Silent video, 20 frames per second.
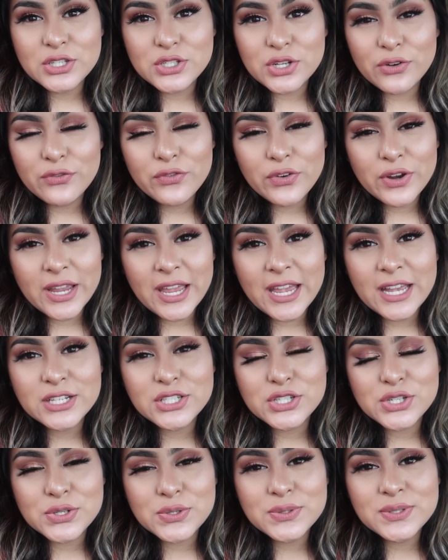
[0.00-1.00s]
don't
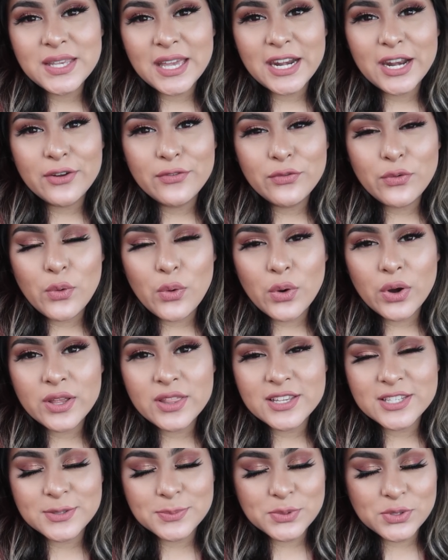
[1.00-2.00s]
forget to sign up for
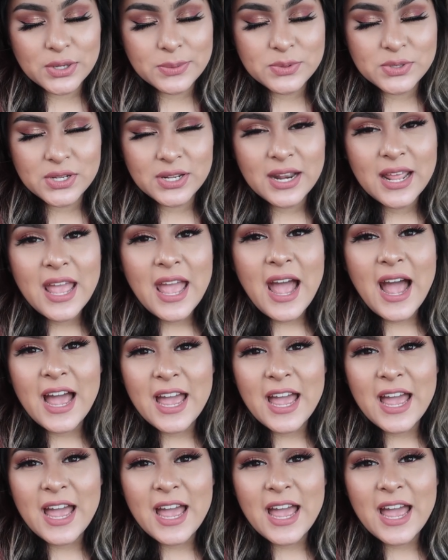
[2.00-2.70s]
the subscription